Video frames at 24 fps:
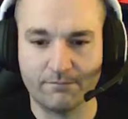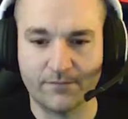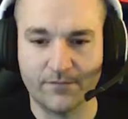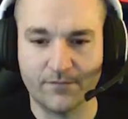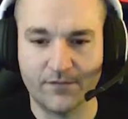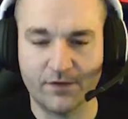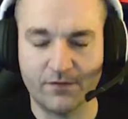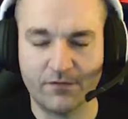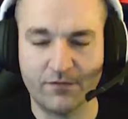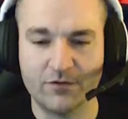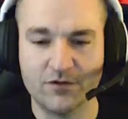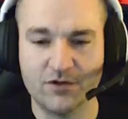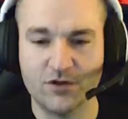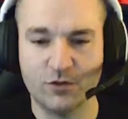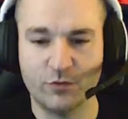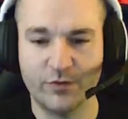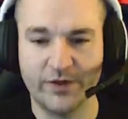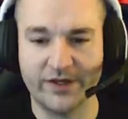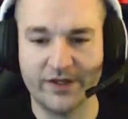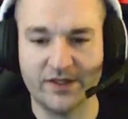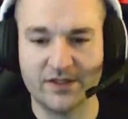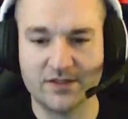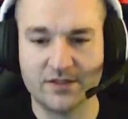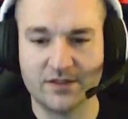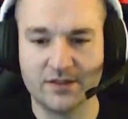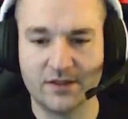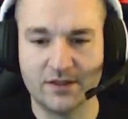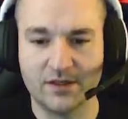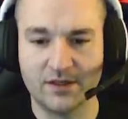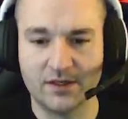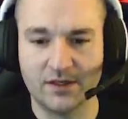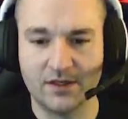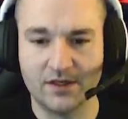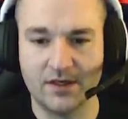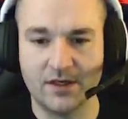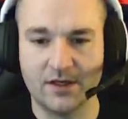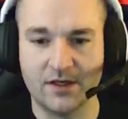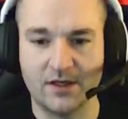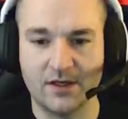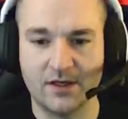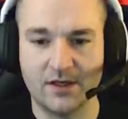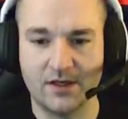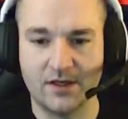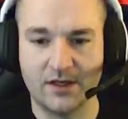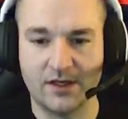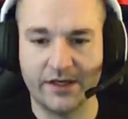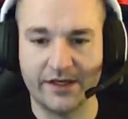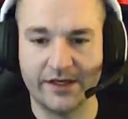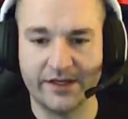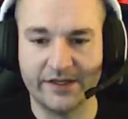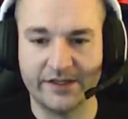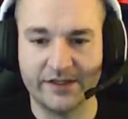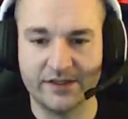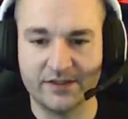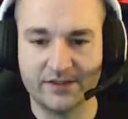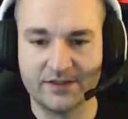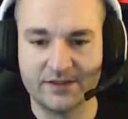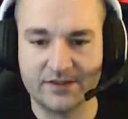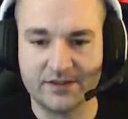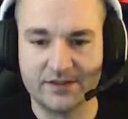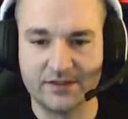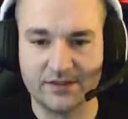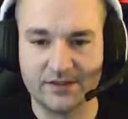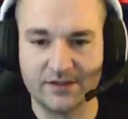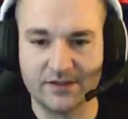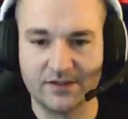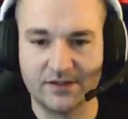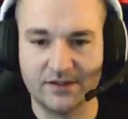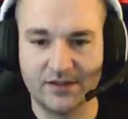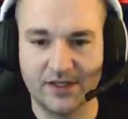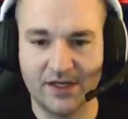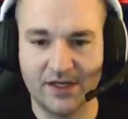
first 2 weeks, is in